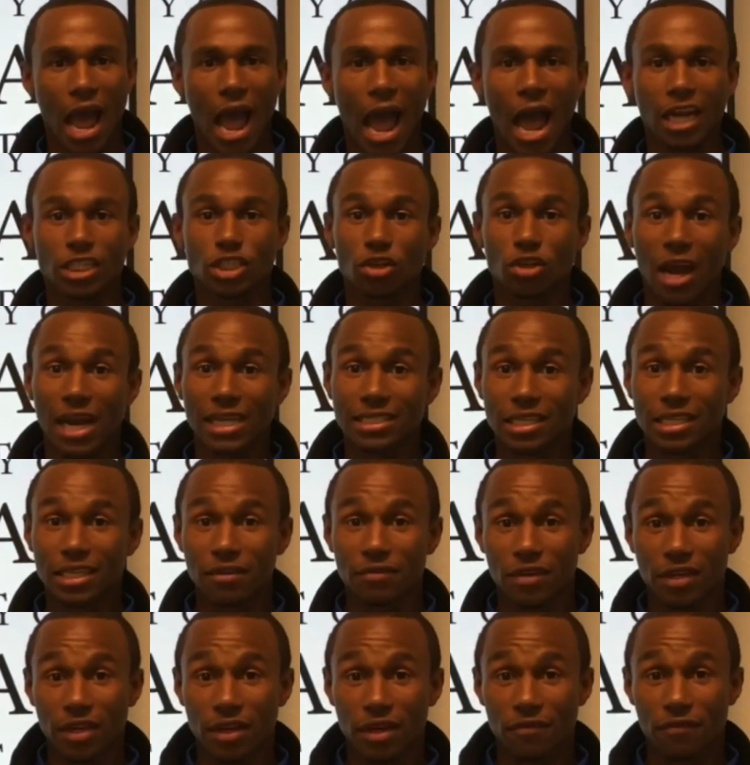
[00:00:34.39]
I tried to
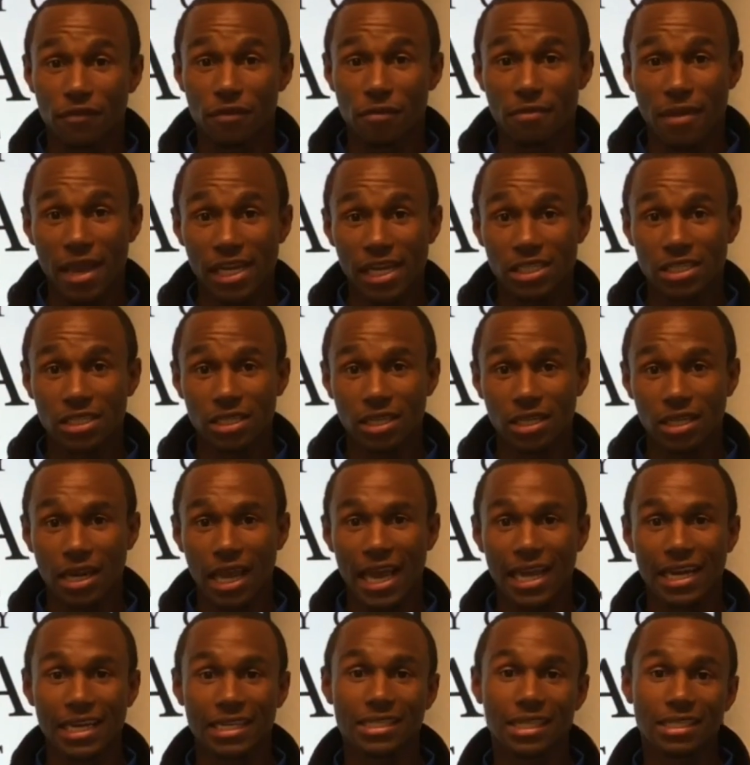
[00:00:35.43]
give good information
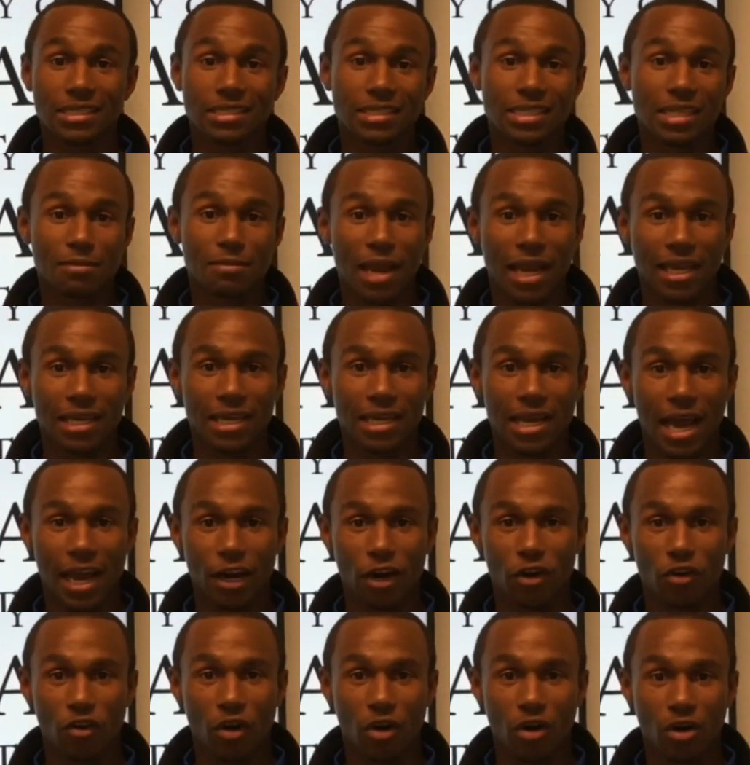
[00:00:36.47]
and it didn't seem like it got
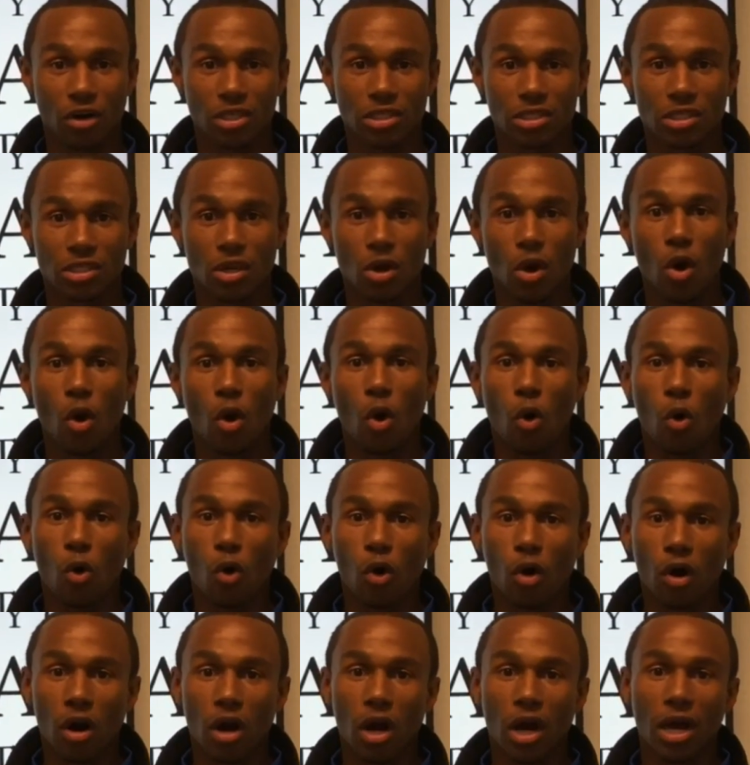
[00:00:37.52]
across.
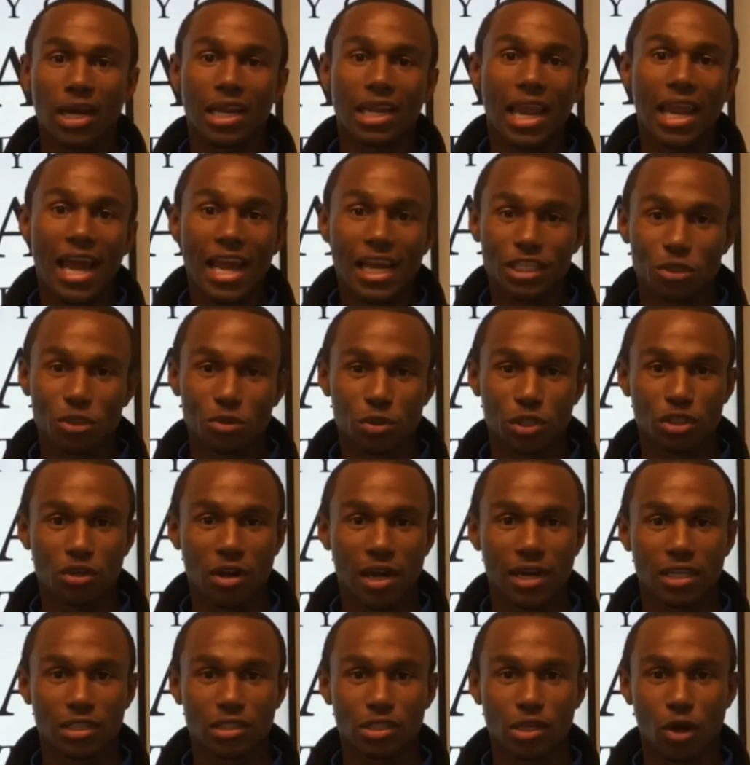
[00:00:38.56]
Or a class you were
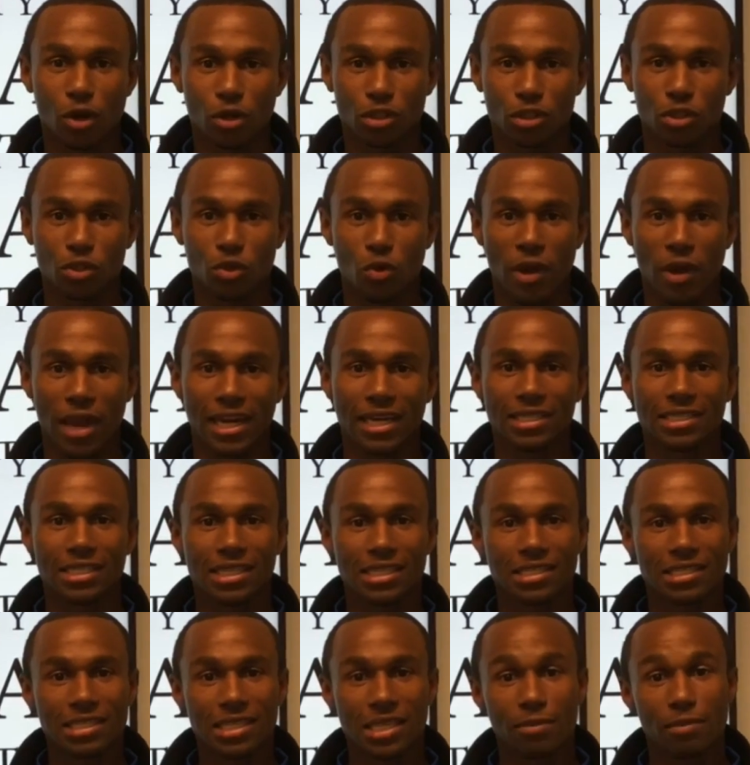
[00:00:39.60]
trying to talk to and it
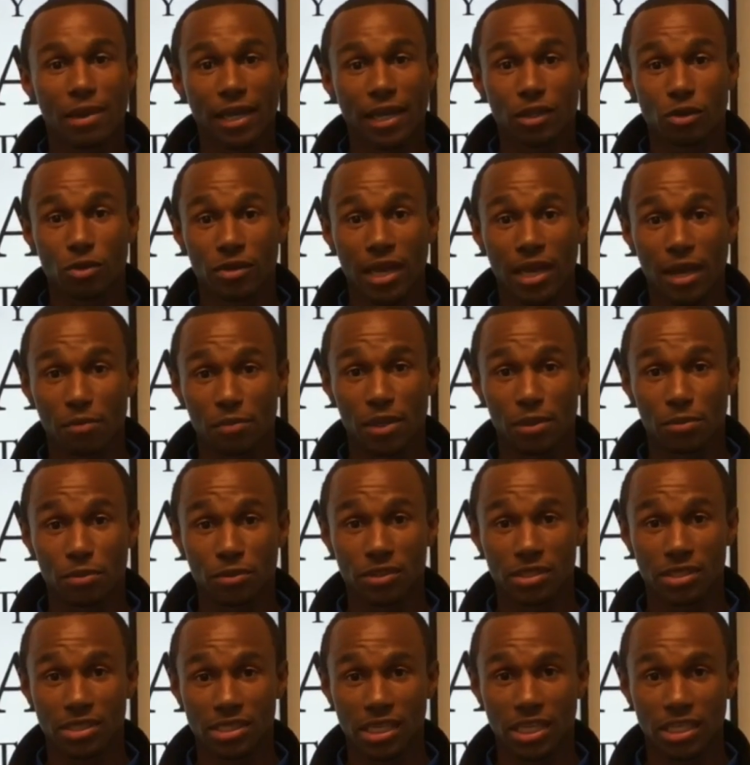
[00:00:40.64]
didn't seem like you kept
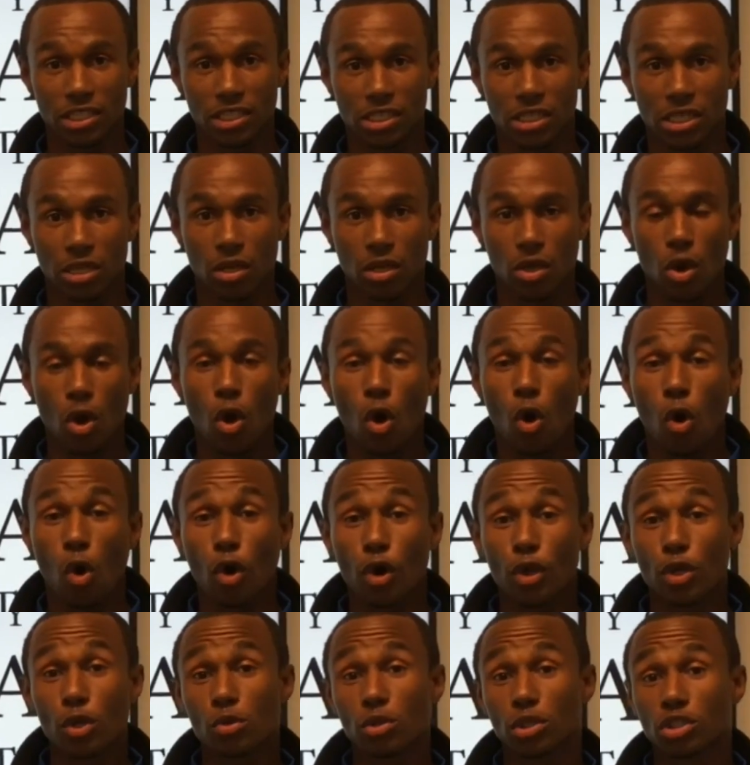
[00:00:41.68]
people's attention.
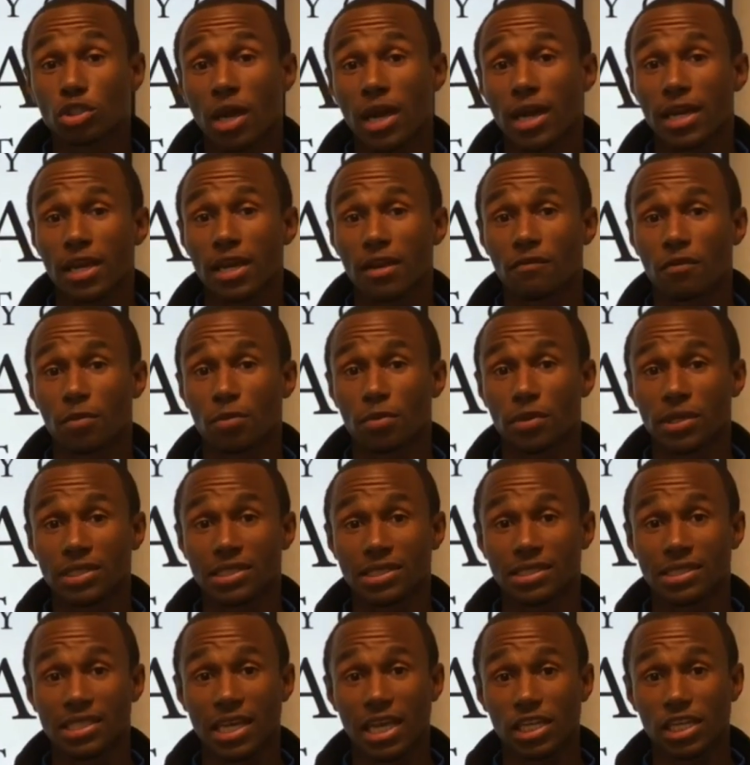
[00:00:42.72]
Or you were trying to give a
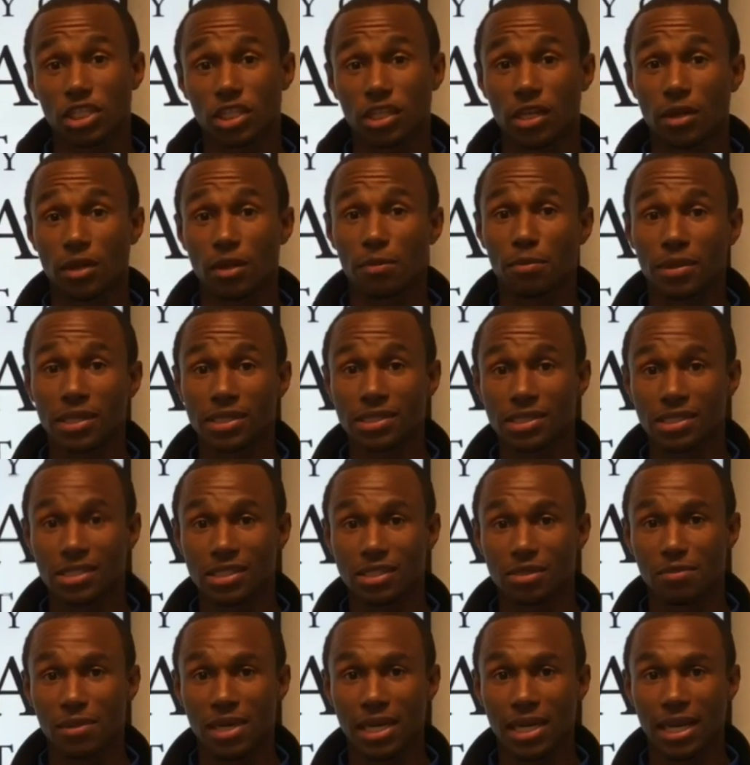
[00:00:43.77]
presentation in a
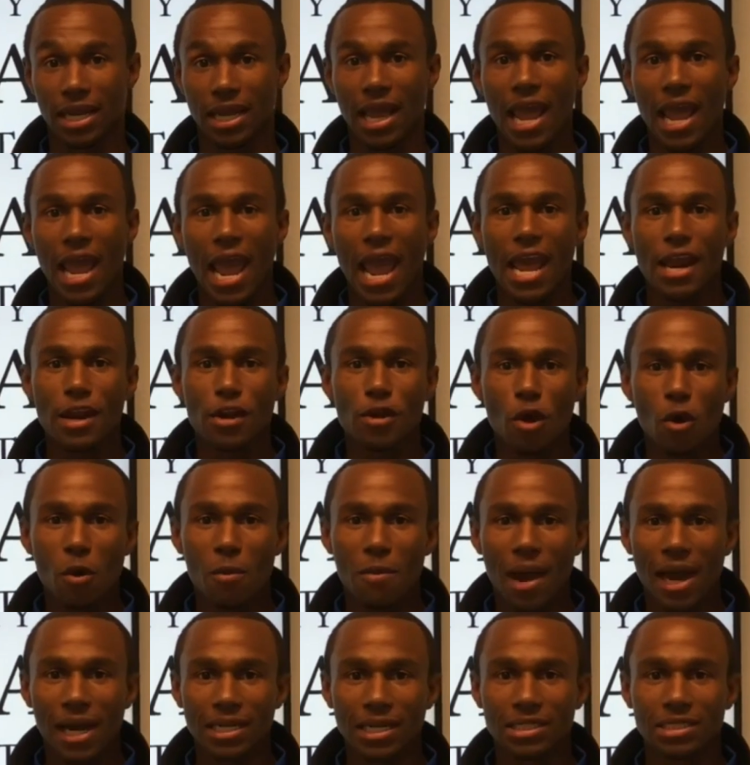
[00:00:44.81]
business meeting and
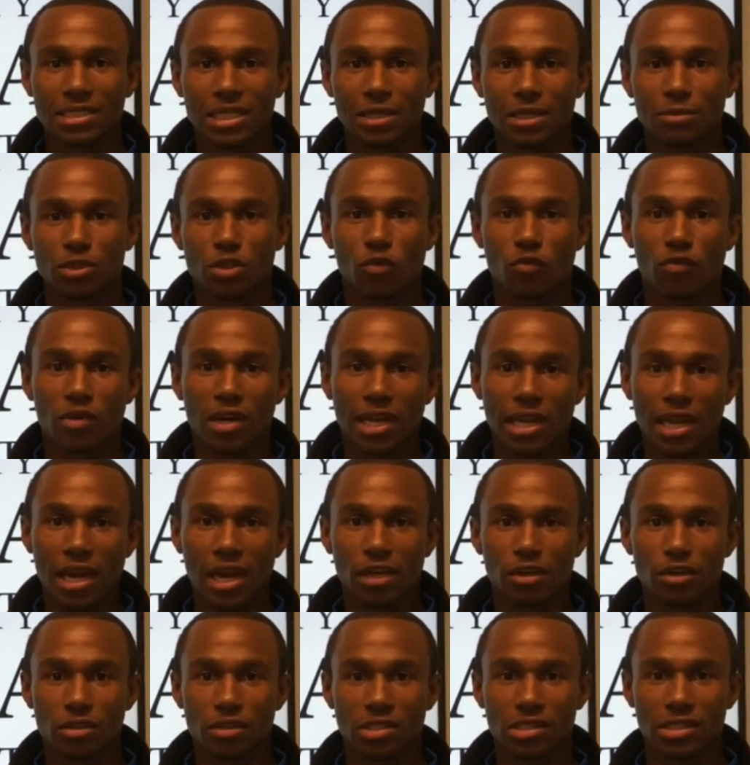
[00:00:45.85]
nobody seemed to really
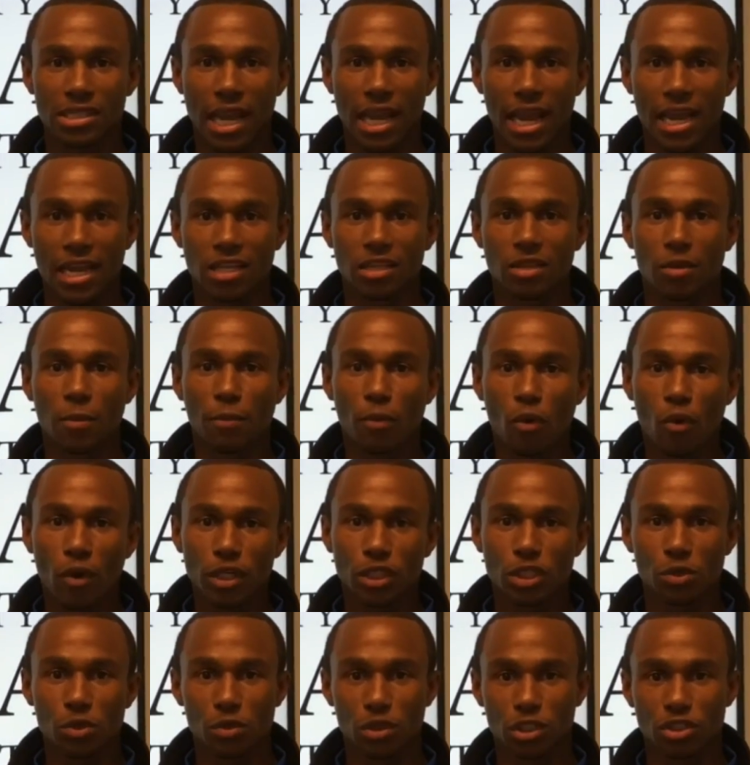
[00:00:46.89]
understand the
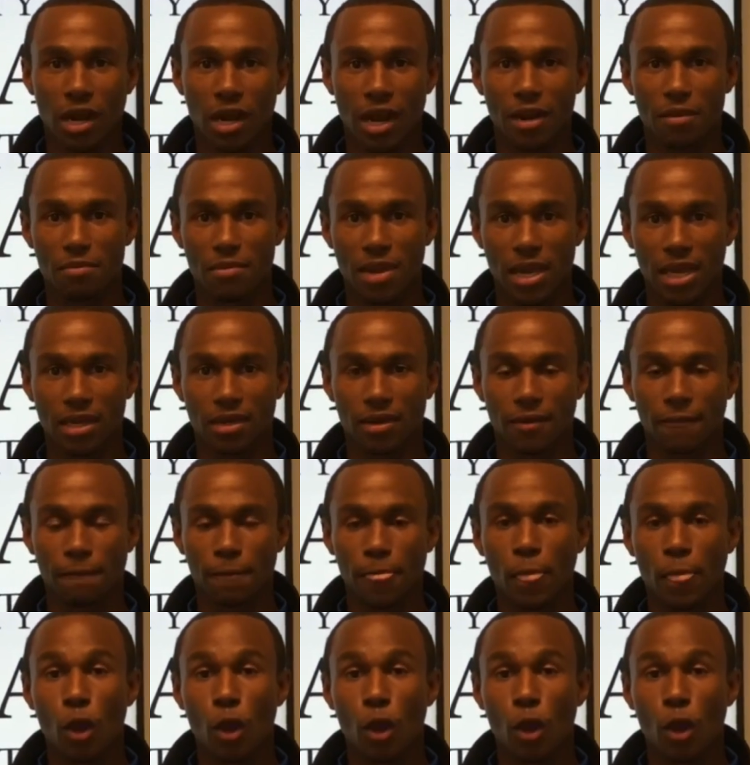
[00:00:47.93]
point you were trying to make.